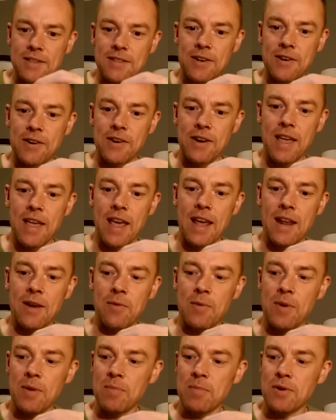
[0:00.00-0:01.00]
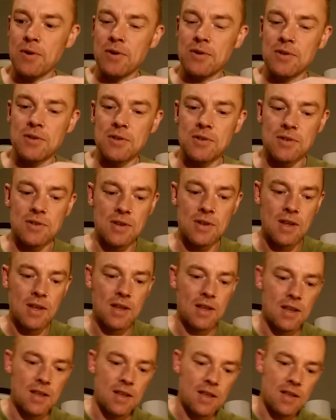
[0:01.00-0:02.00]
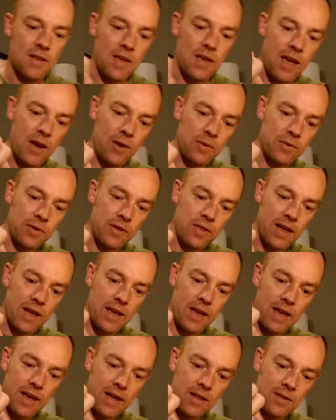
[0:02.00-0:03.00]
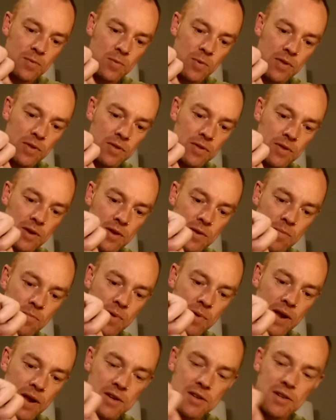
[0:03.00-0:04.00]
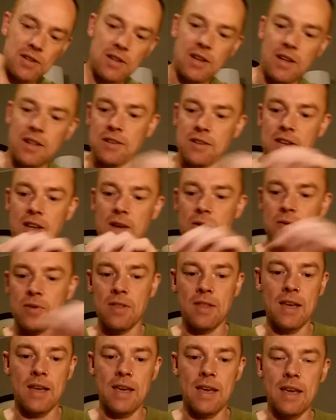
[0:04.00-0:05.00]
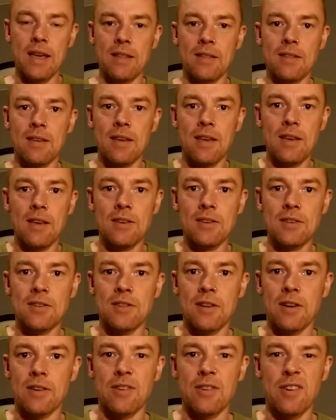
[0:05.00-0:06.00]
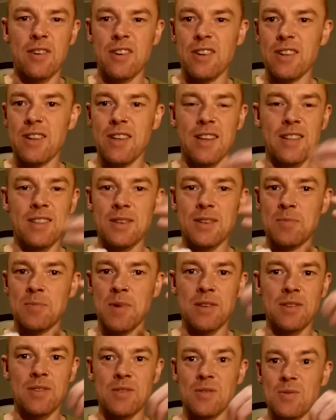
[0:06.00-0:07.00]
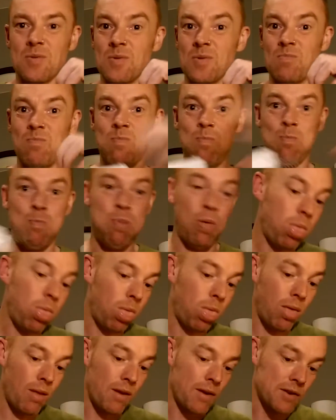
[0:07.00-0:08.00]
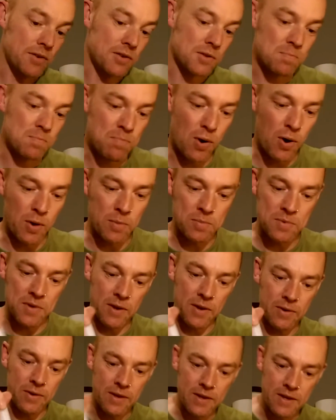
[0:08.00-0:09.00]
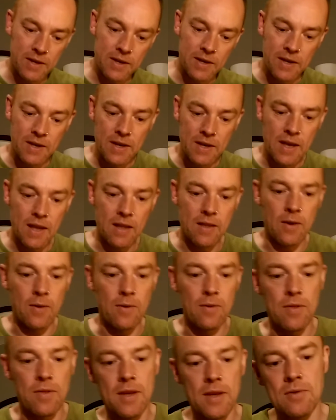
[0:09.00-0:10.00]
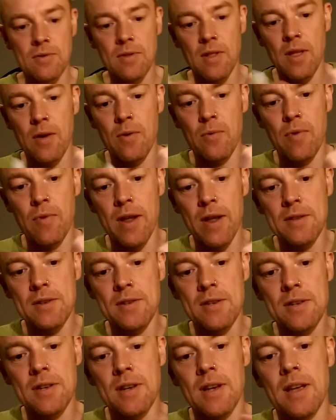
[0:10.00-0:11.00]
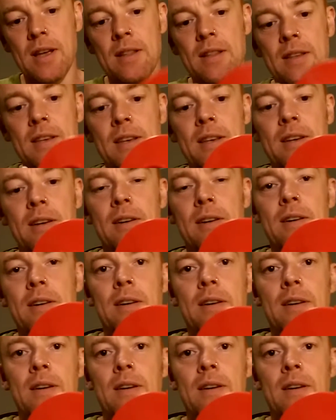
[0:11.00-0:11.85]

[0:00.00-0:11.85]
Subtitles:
to turn it anyway, and because it's held at that end with the compression and it's held at that end, you start turning it and the spring just goes, it just pops out. And now this little ridge in here